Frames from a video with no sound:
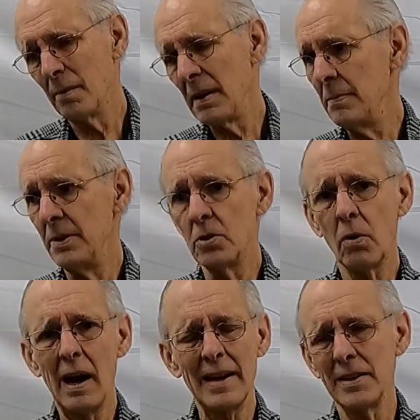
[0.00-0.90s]
maybe,
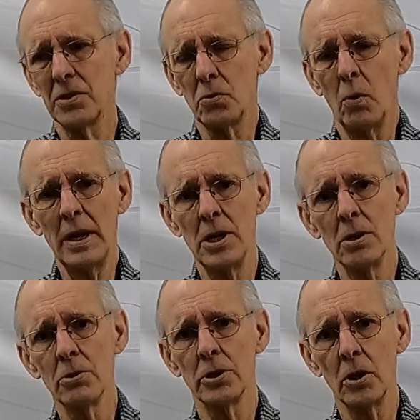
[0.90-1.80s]
I guess, 20
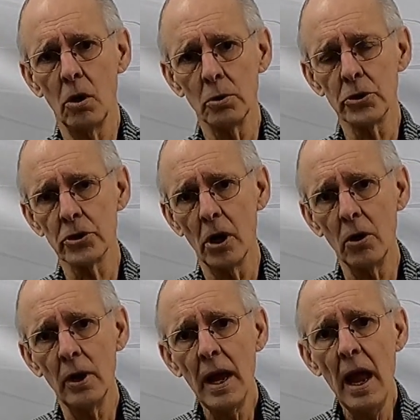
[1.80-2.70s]
years ago or
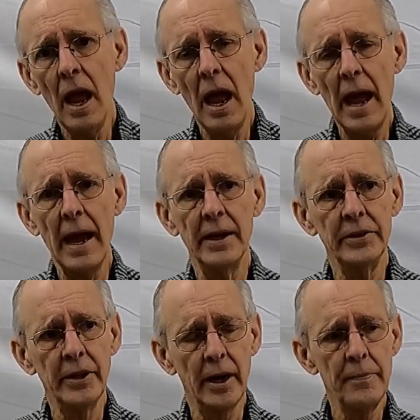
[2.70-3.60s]
so,
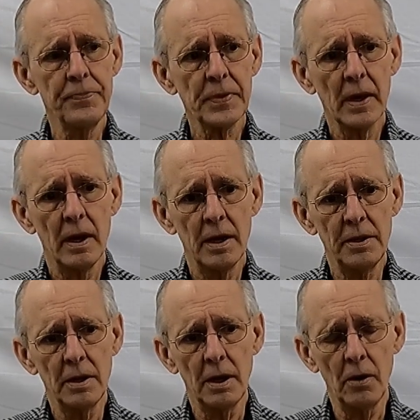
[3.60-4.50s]
and
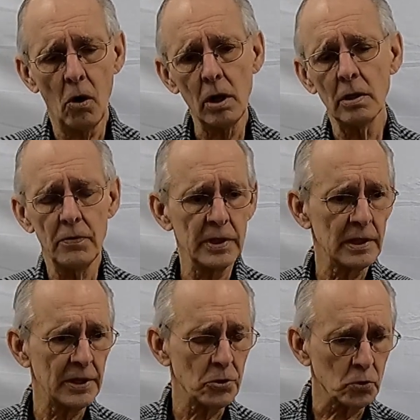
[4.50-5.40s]
all of the
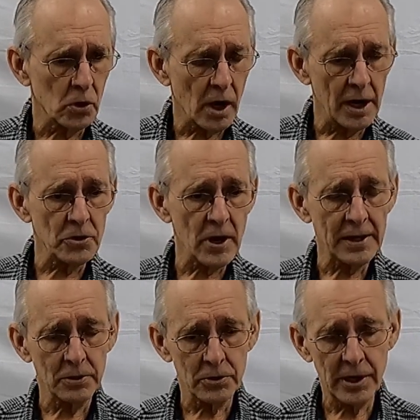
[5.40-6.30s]
electrical
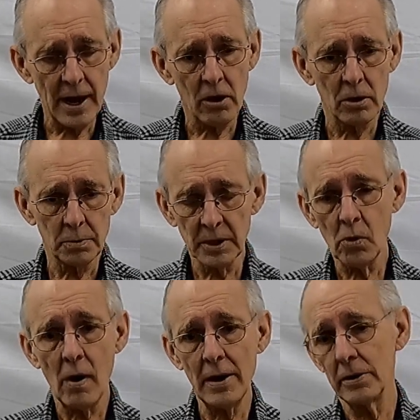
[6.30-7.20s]
contractors now are
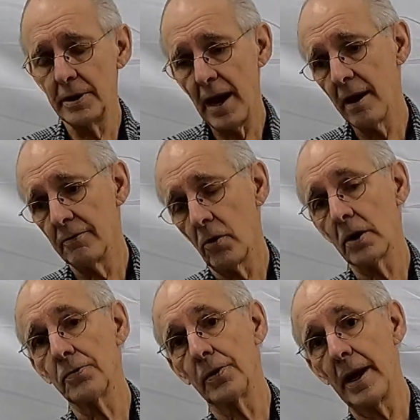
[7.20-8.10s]
required to have
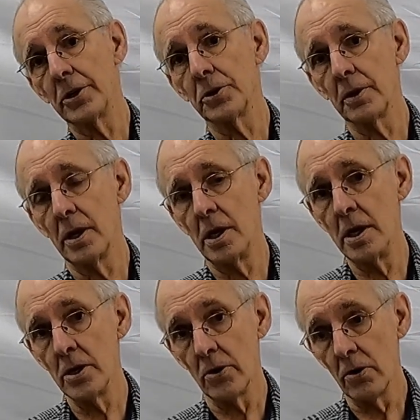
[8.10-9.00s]
arc flash
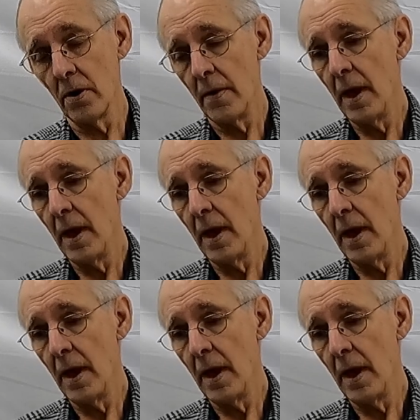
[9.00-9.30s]
gear,